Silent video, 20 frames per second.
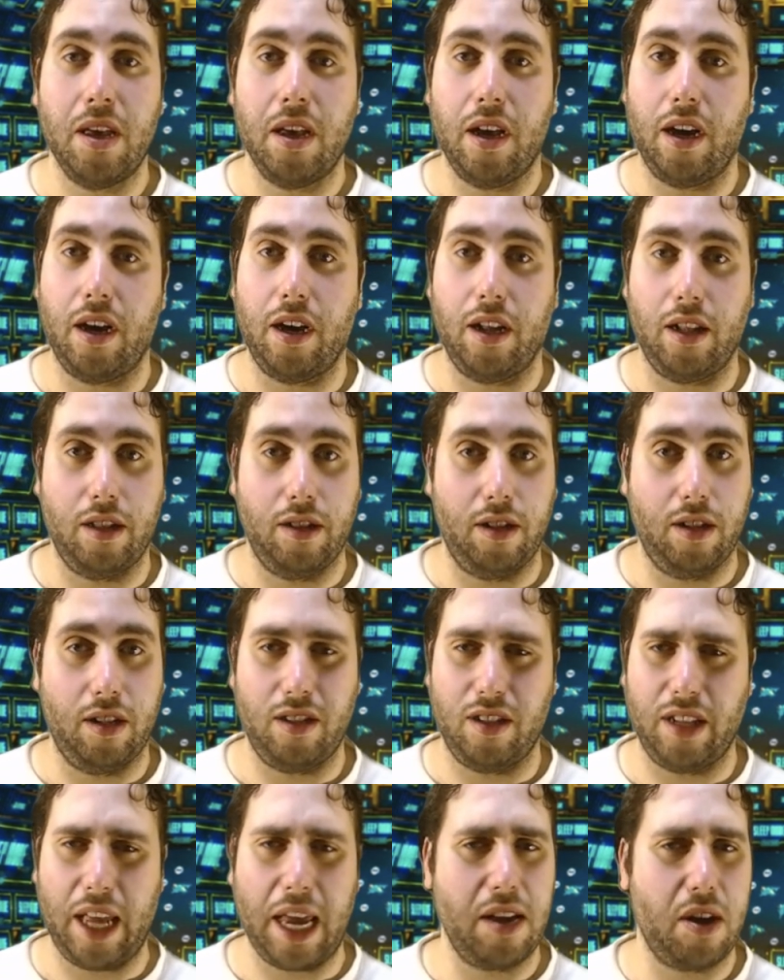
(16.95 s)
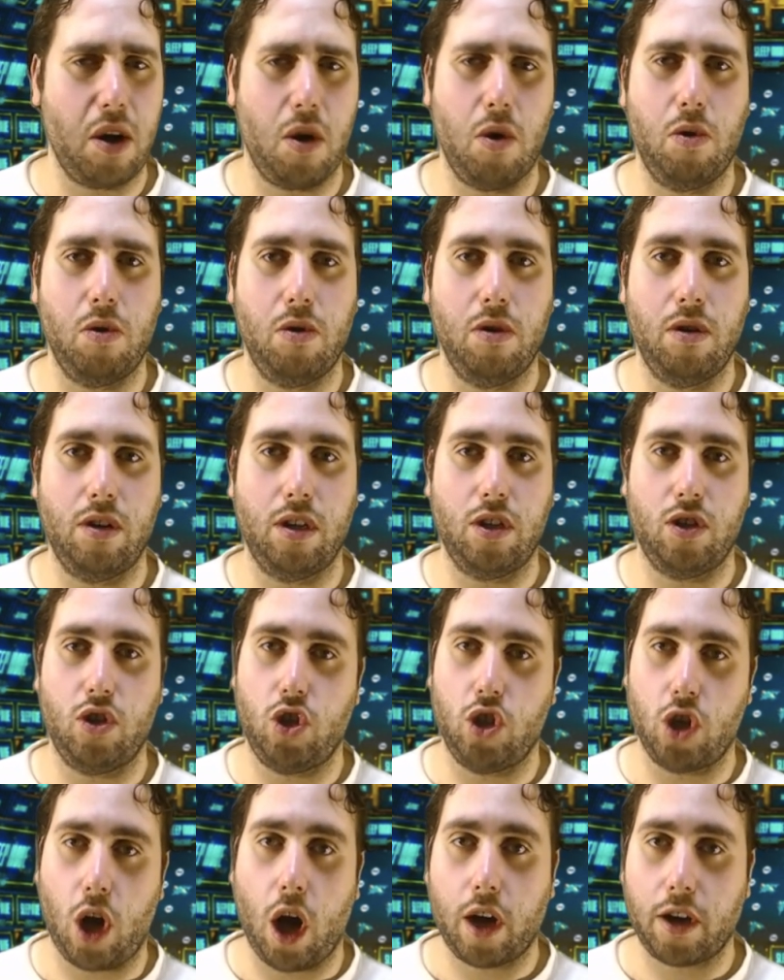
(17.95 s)
uh, Lego
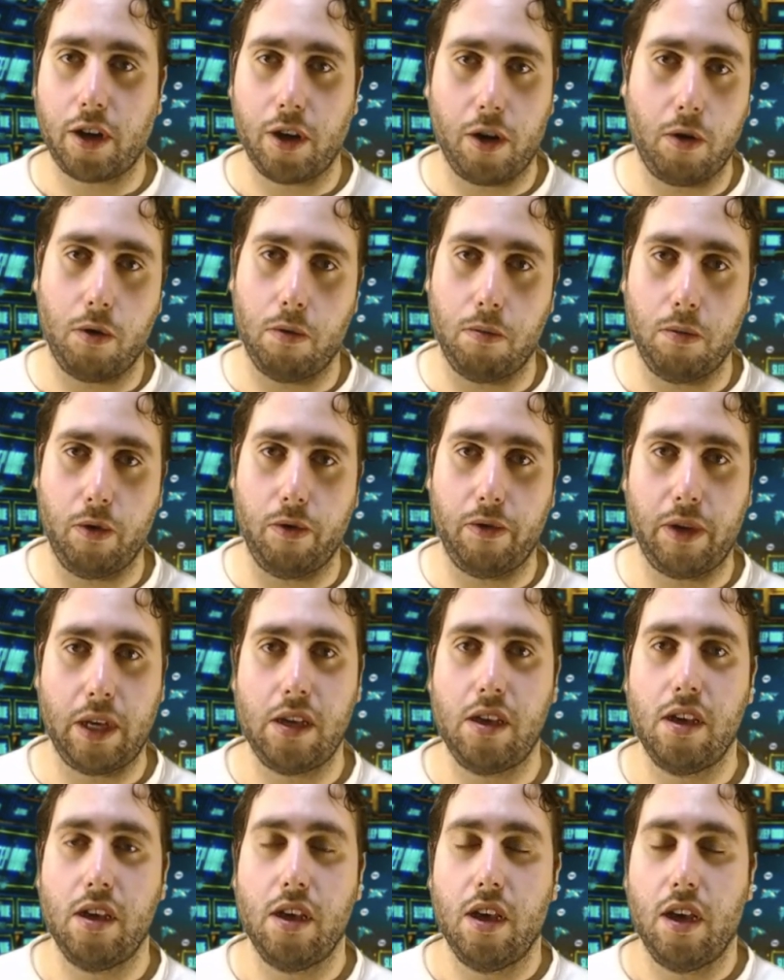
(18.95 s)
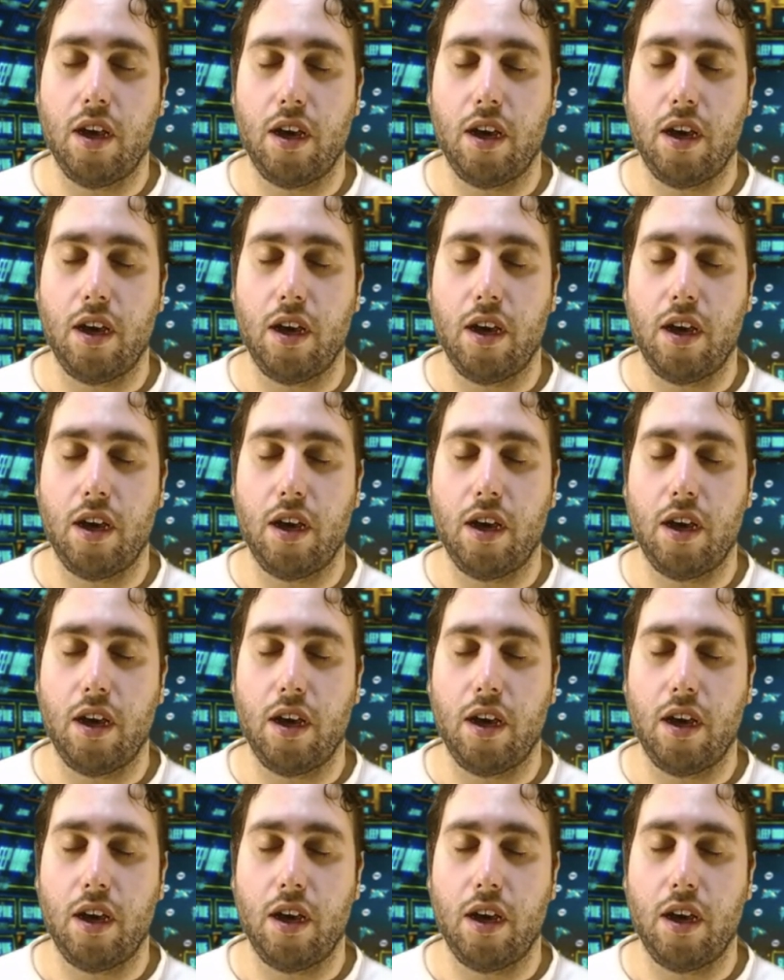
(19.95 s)
Ninjago movie.